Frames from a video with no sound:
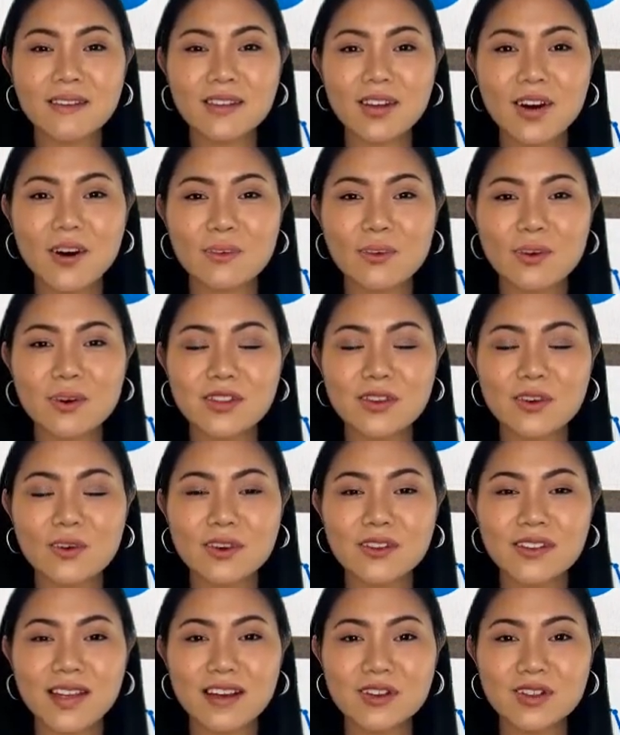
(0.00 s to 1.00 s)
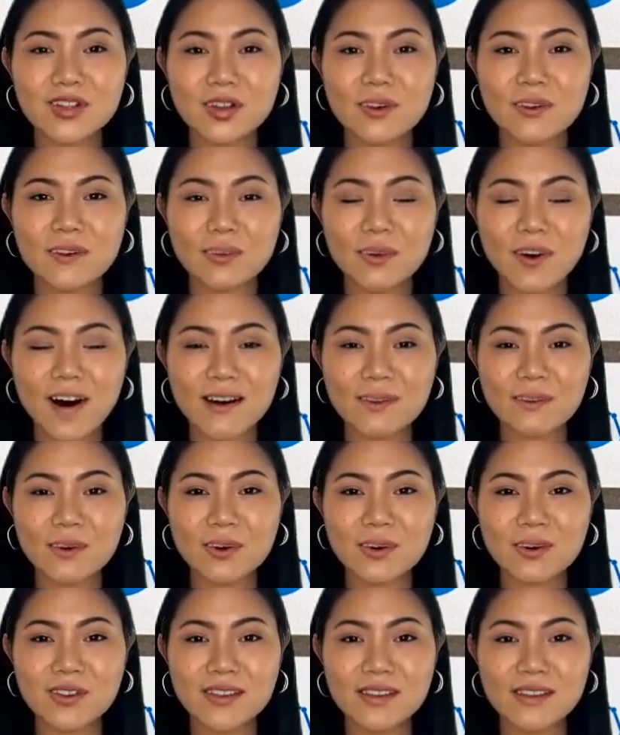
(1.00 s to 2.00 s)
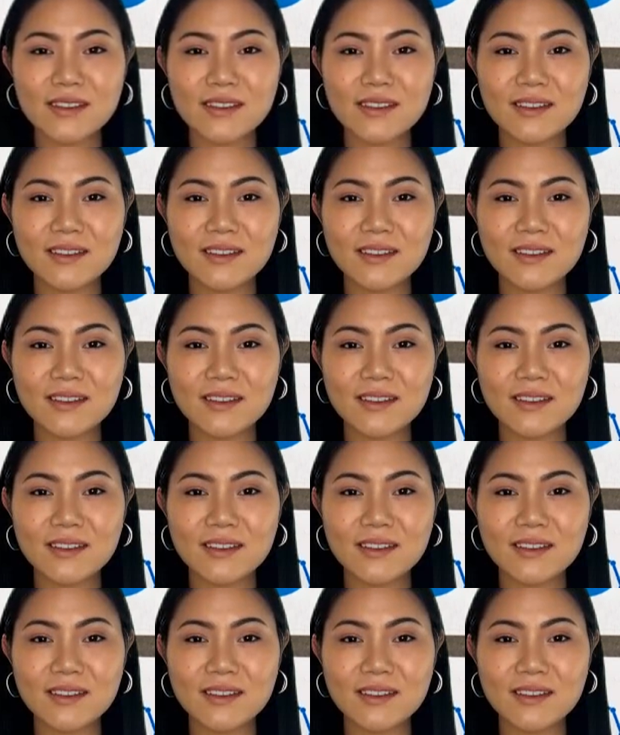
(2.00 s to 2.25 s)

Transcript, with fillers: Numbers are attention grabbers,